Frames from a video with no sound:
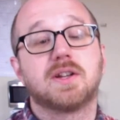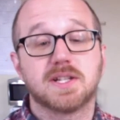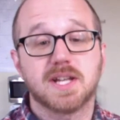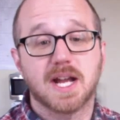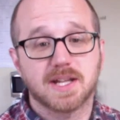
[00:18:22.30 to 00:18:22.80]
no,
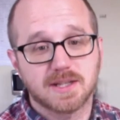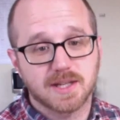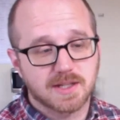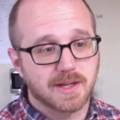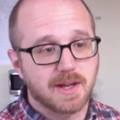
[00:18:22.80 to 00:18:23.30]
because that
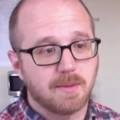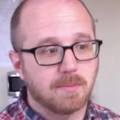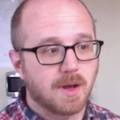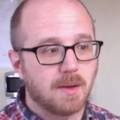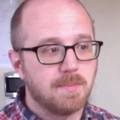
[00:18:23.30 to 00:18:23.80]
it's
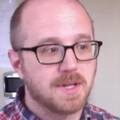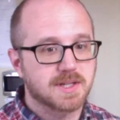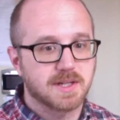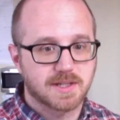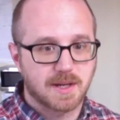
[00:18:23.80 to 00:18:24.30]
actually a, a
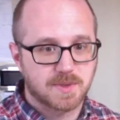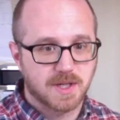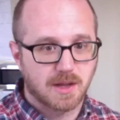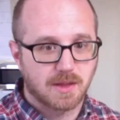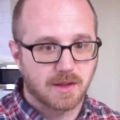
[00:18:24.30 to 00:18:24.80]

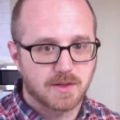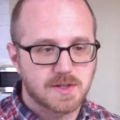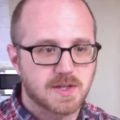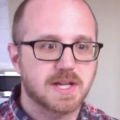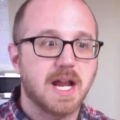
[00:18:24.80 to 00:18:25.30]
misconception, I
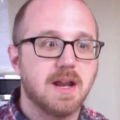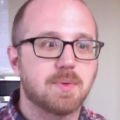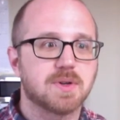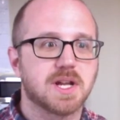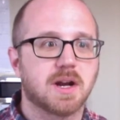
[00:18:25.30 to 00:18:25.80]
think, because those
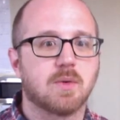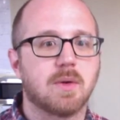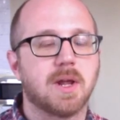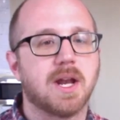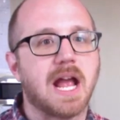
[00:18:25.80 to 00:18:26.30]
eighty percent
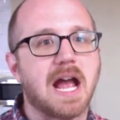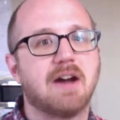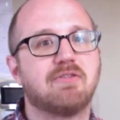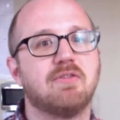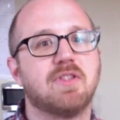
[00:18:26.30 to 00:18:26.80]
are women.
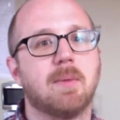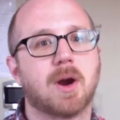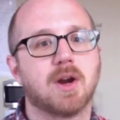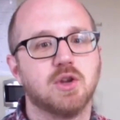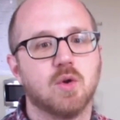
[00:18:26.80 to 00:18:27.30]
Half of
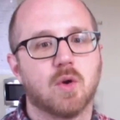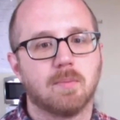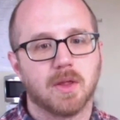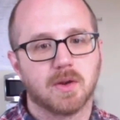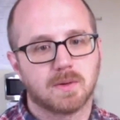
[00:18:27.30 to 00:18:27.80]
them are
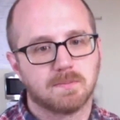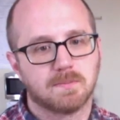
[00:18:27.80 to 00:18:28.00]
your mother.